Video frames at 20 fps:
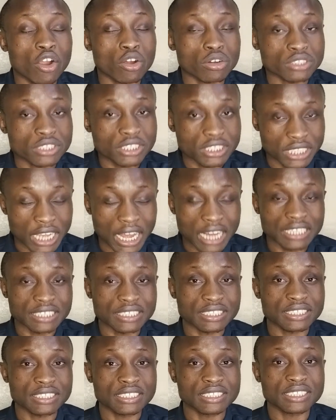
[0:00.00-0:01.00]

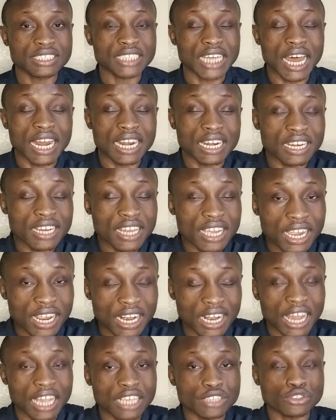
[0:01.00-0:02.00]
concerns and the
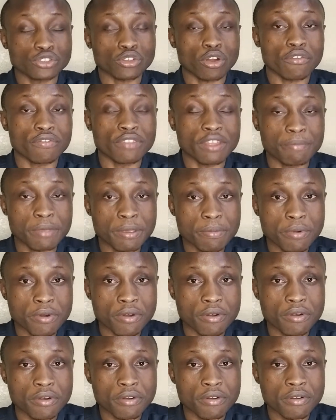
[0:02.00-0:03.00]
cries of the
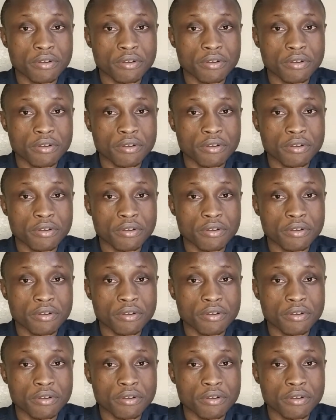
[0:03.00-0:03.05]
people.